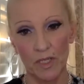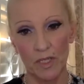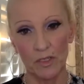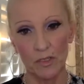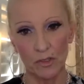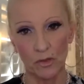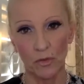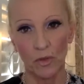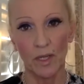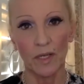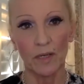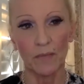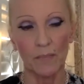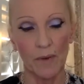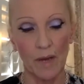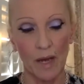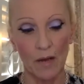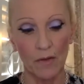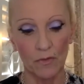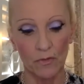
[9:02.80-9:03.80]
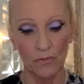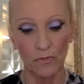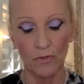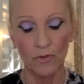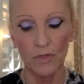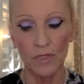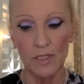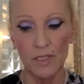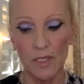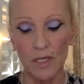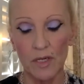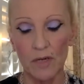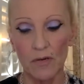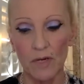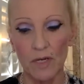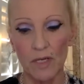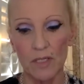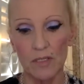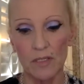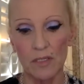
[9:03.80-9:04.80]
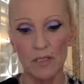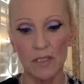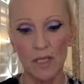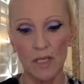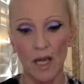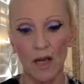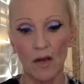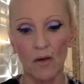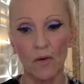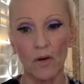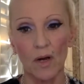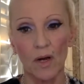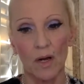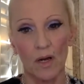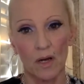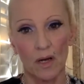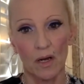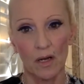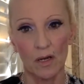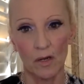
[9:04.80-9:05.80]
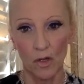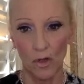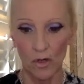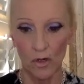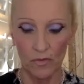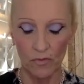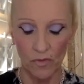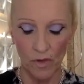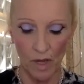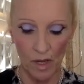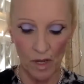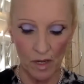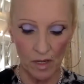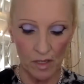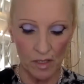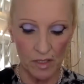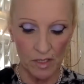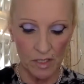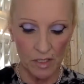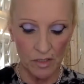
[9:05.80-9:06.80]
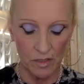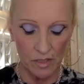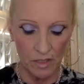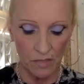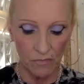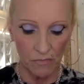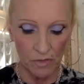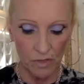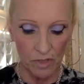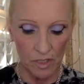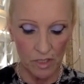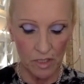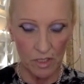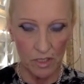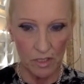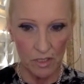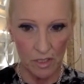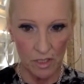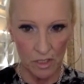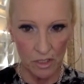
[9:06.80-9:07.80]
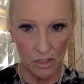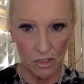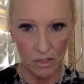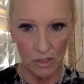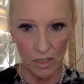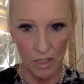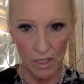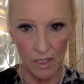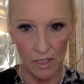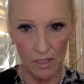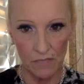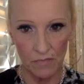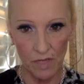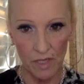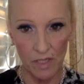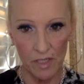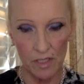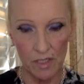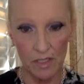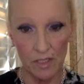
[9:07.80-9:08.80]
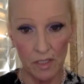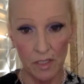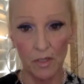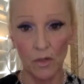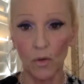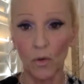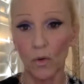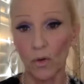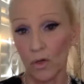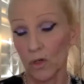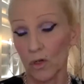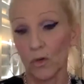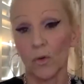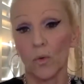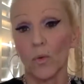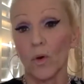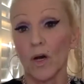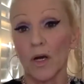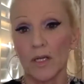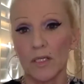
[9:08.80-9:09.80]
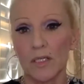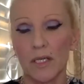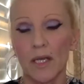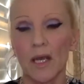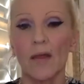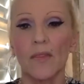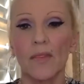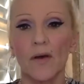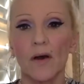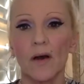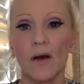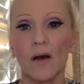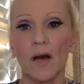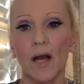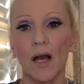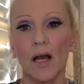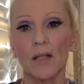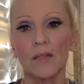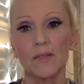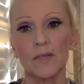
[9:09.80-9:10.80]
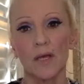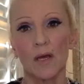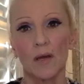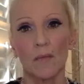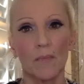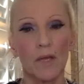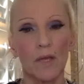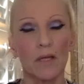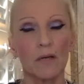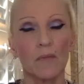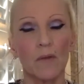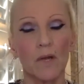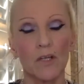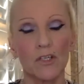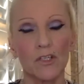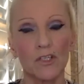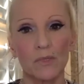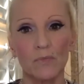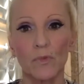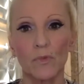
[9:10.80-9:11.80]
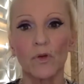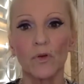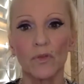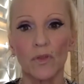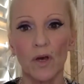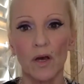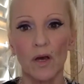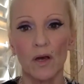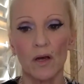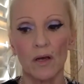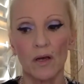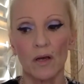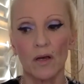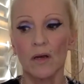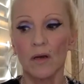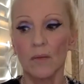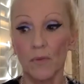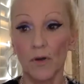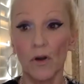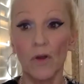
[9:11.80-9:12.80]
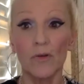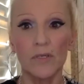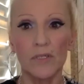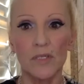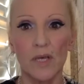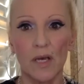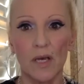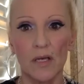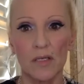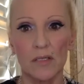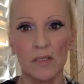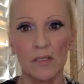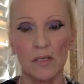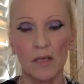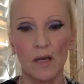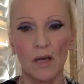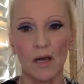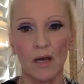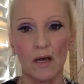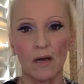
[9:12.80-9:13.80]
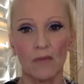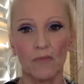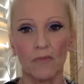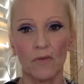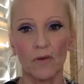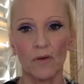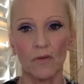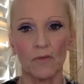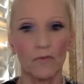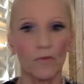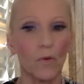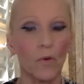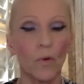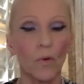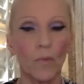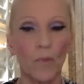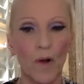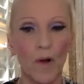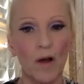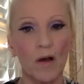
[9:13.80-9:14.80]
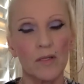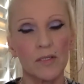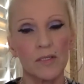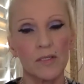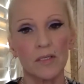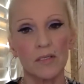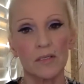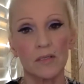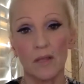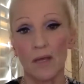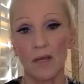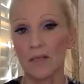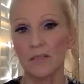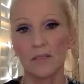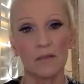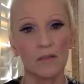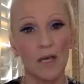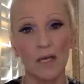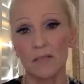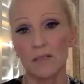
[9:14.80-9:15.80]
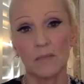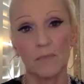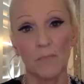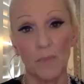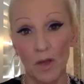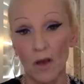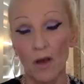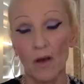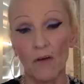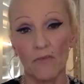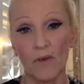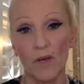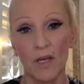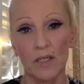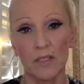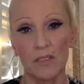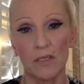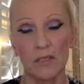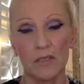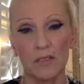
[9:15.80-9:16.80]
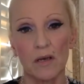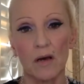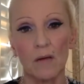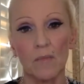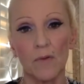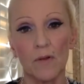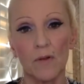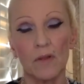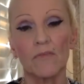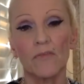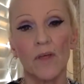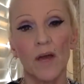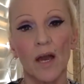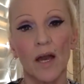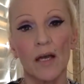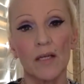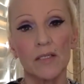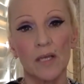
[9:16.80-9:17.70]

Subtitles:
talking about through the series is how a lot of different digital interfaces can all work together and make a much smoother process for all parties, and that's the perfect example of that.